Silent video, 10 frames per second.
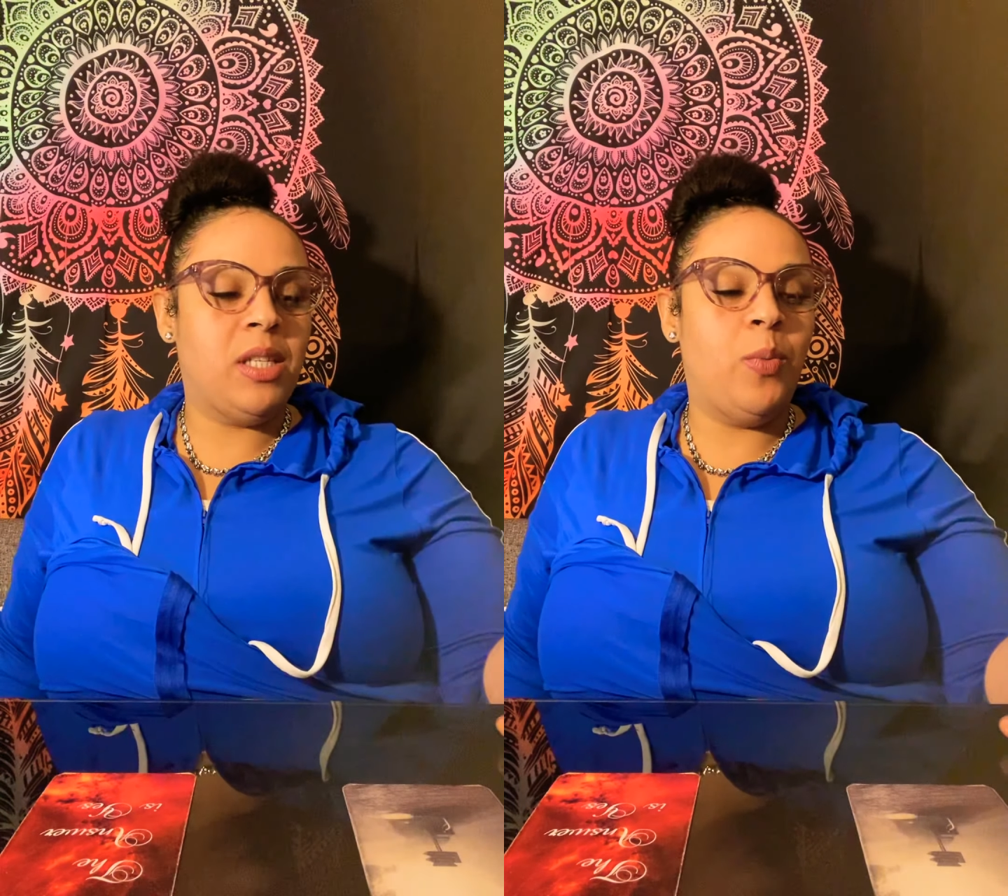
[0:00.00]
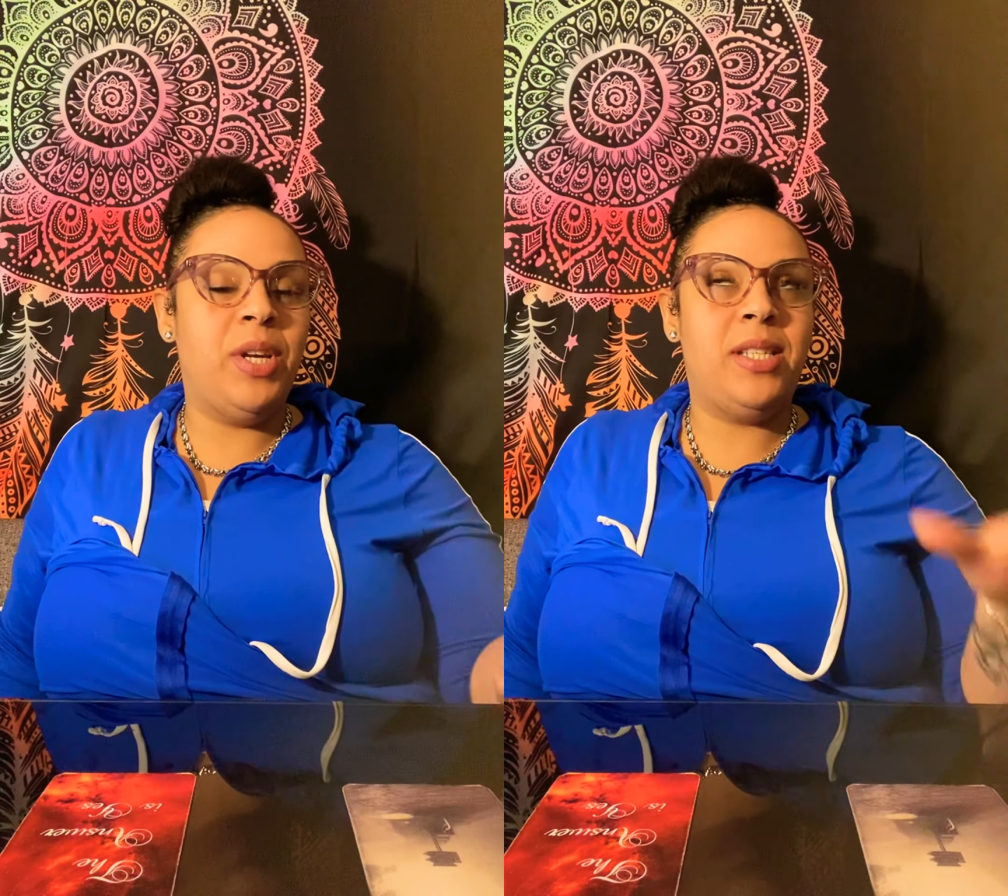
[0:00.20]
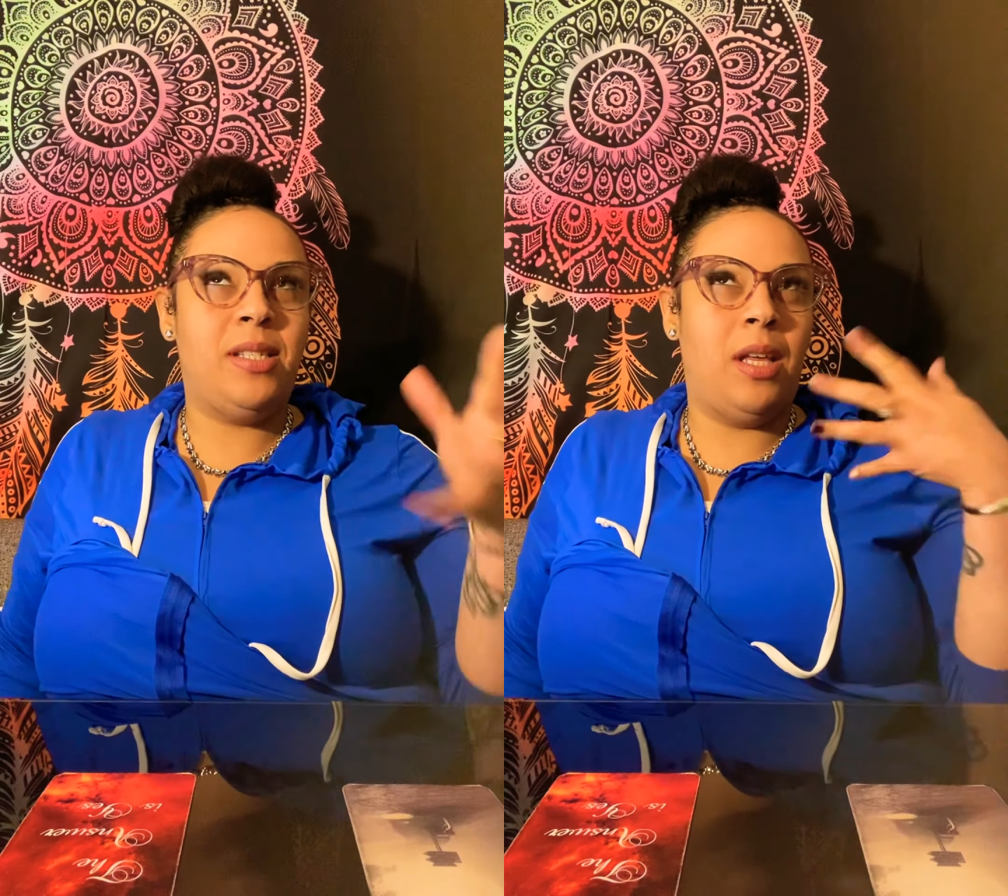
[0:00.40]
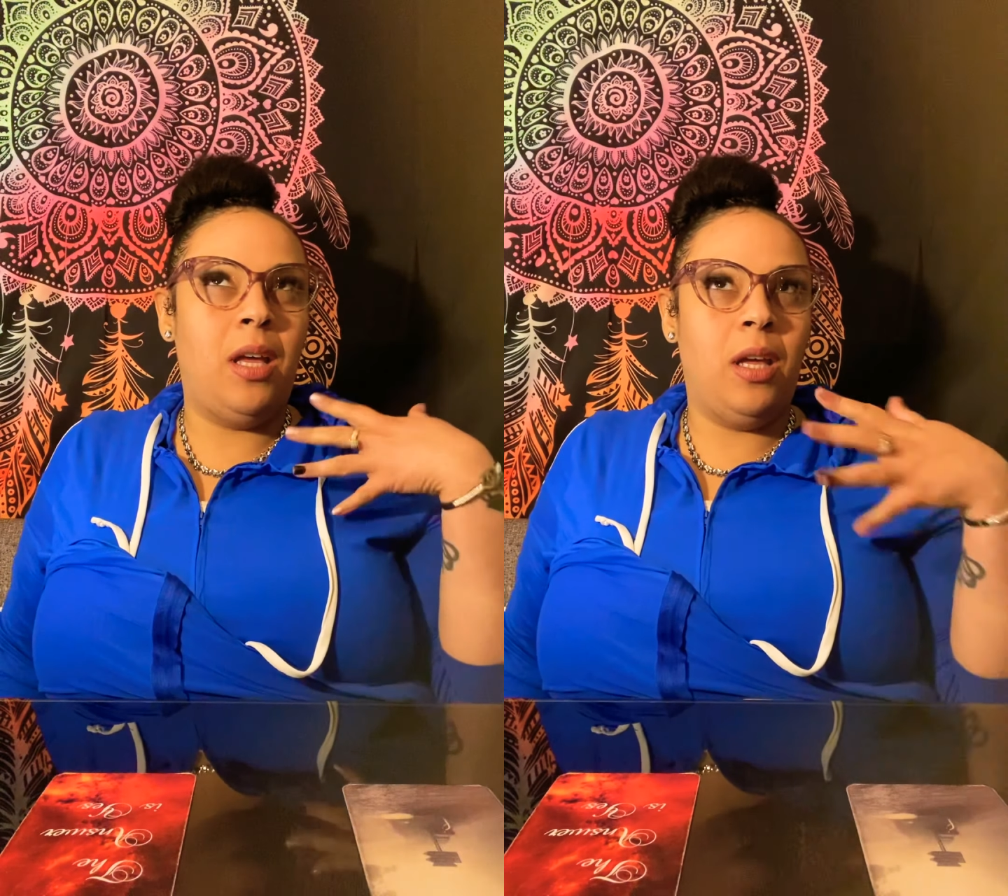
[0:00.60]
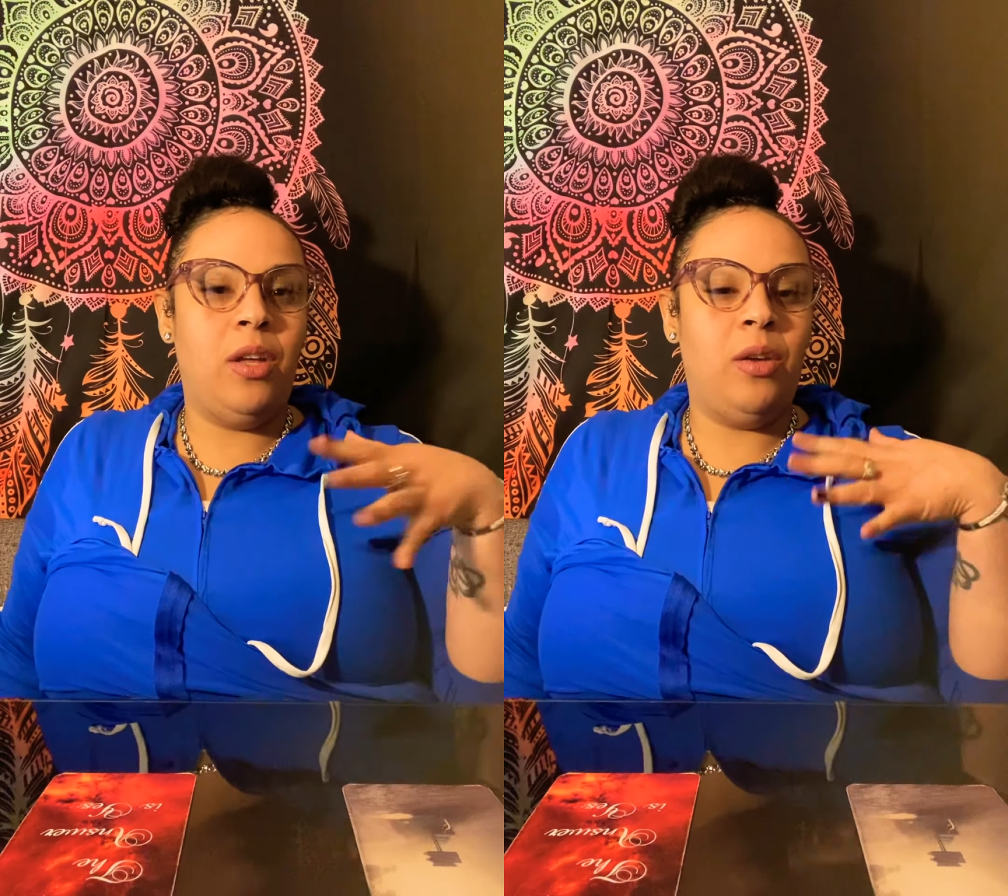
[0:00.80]
Someone is
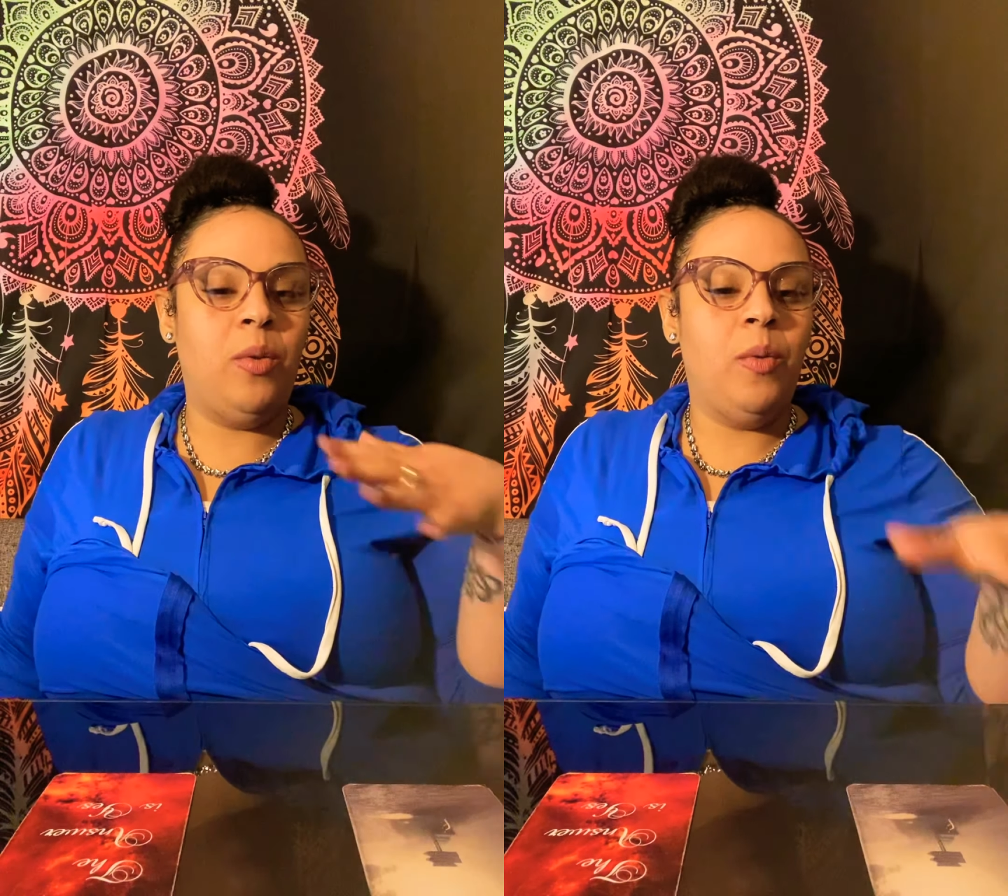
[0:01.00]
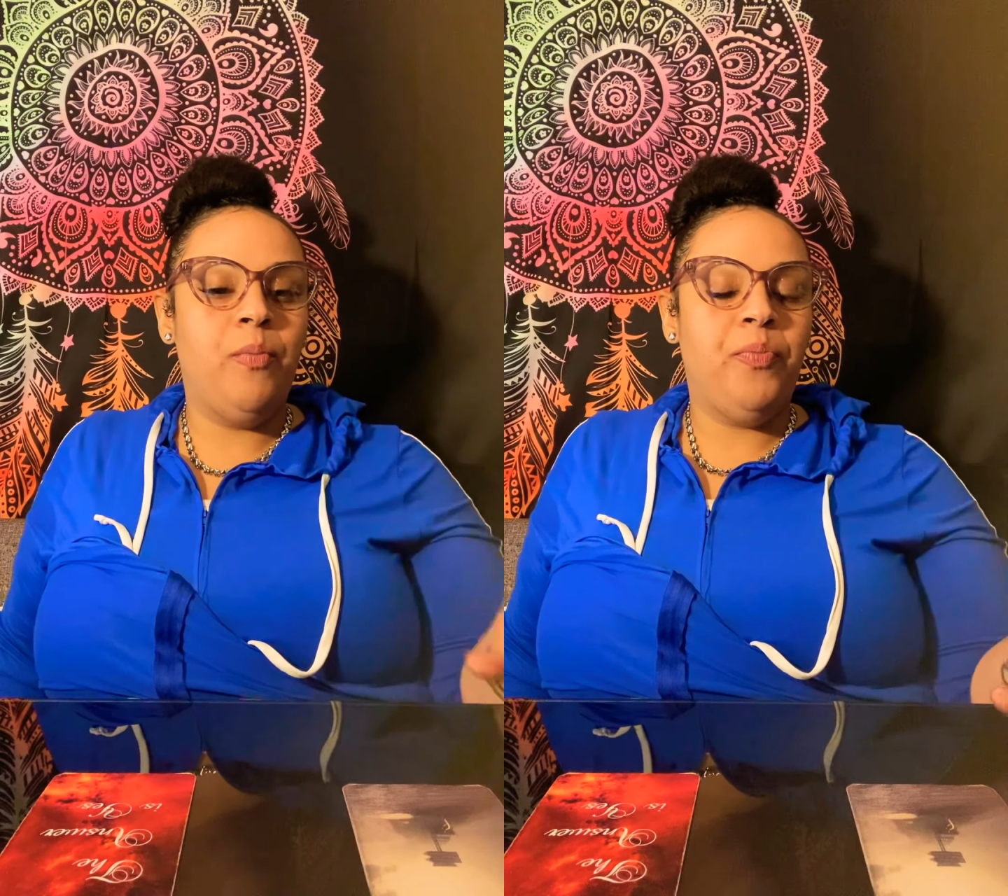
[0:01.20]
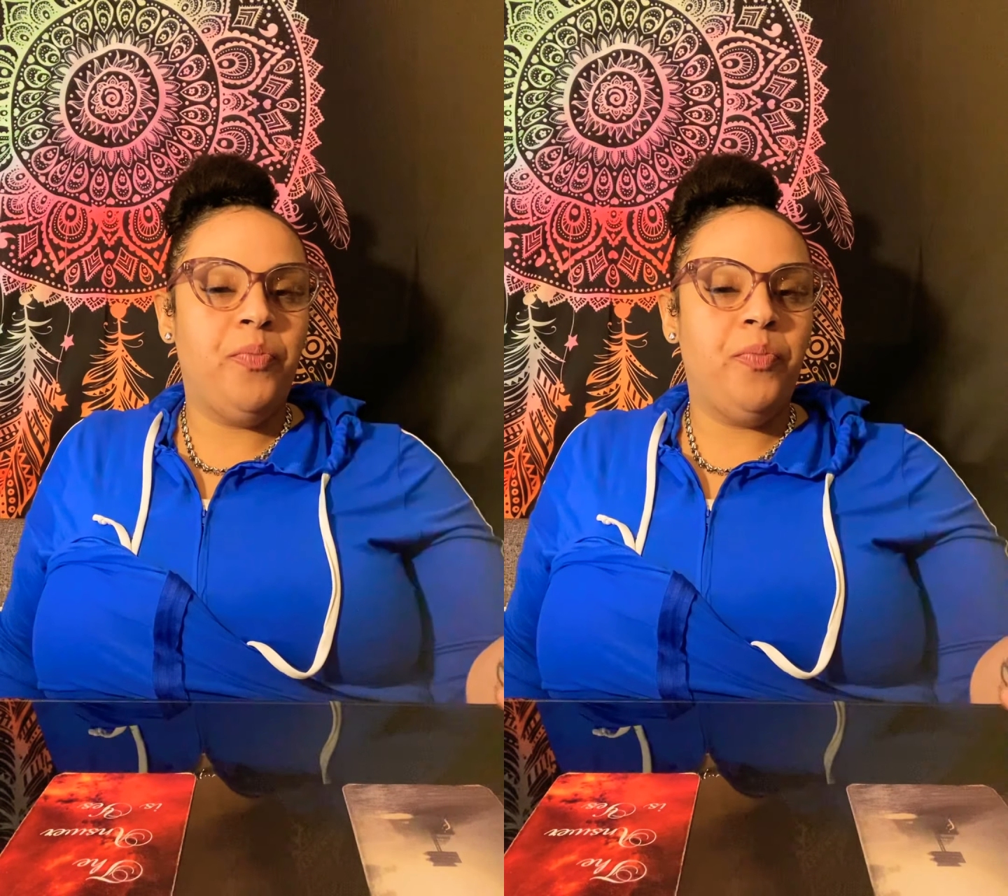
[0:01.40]
seeing you.